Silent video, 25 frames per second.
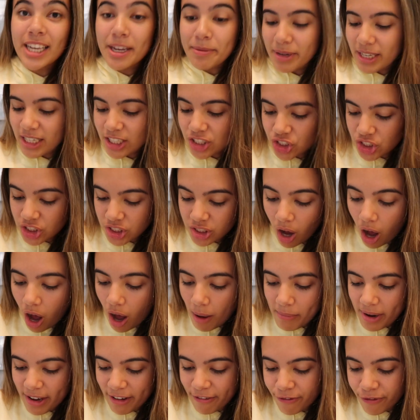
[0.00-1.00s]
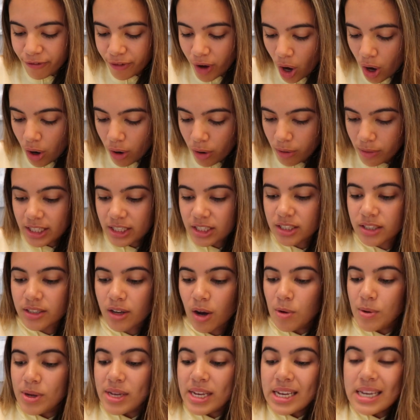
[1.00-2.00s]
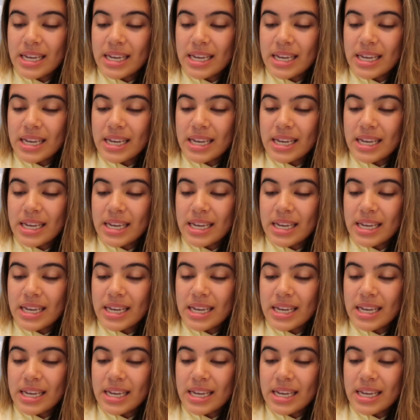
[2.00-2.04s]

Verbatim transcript: I mean it's just on my phone, it's so